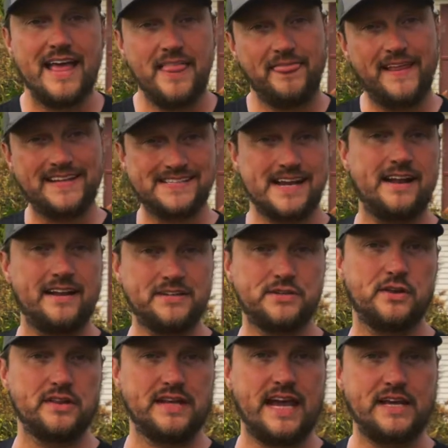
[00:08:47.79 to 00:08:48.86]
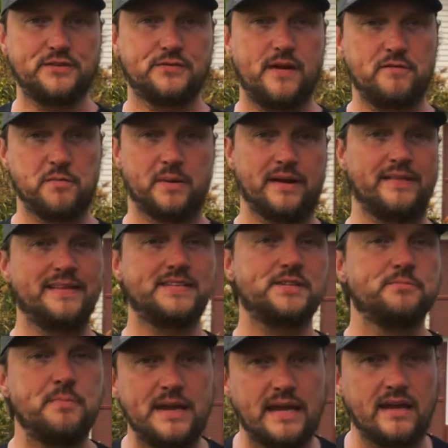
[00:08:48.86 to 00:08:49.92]
That's not necessarily the case for everybody. This is
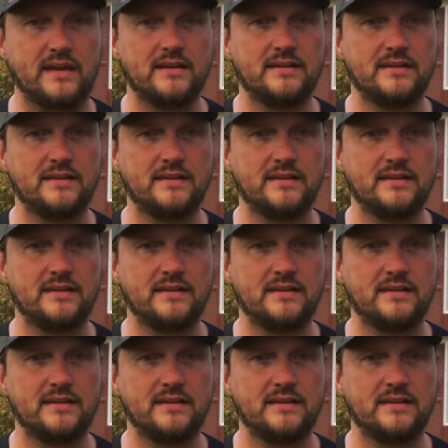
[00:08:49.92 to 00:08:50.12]
me.